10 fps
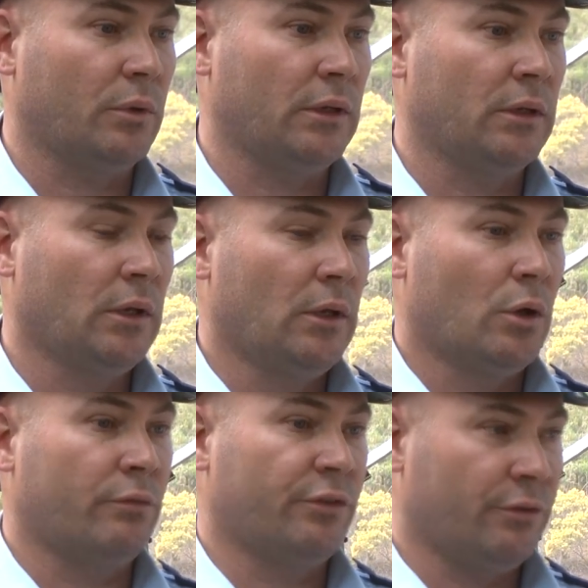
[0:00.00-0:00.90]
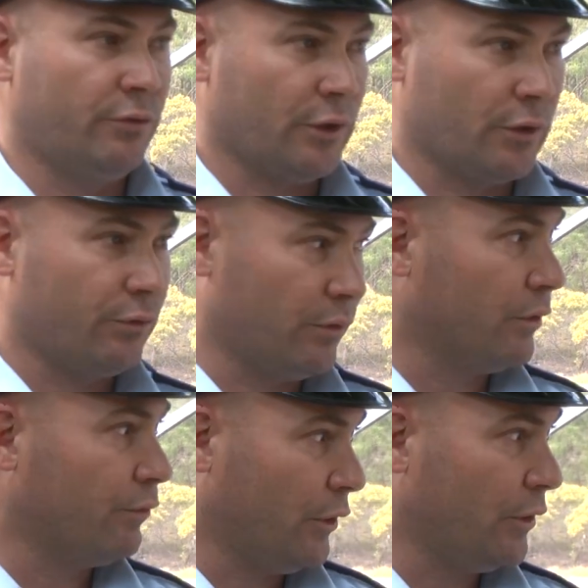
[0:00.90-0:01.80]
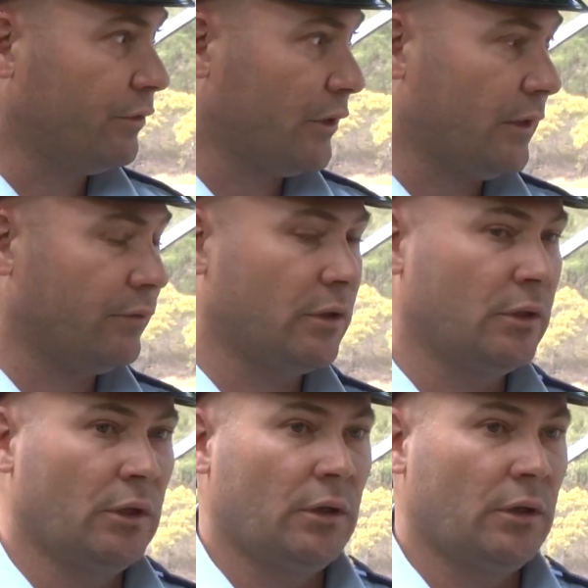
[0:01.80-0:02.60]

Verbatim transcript: We're obviously very concerned for her safety.